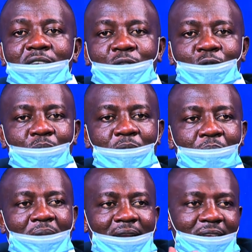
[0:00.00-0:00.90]
is to be
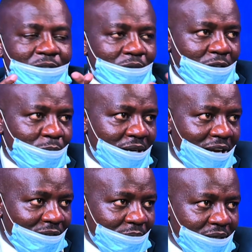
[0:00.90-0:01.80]
praised on the Jubilee
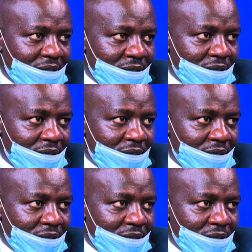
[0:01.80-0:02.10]
government,